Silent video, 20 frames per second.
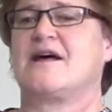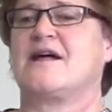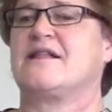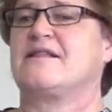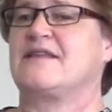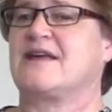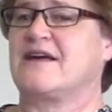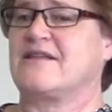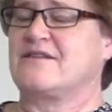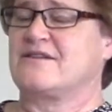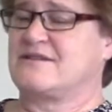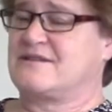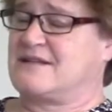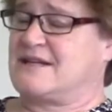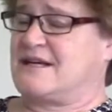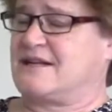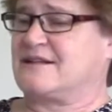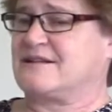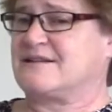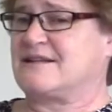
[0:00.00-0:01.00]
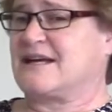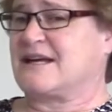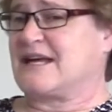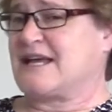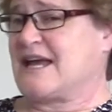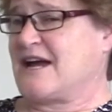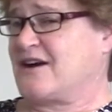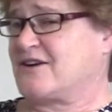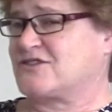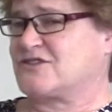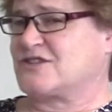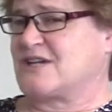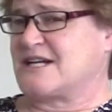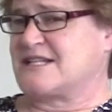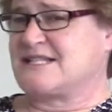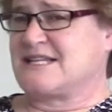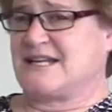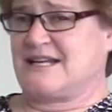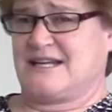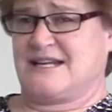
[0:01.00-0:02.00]
The other thing that
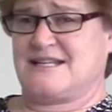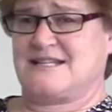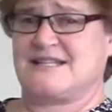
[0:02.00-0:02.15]
characterizes it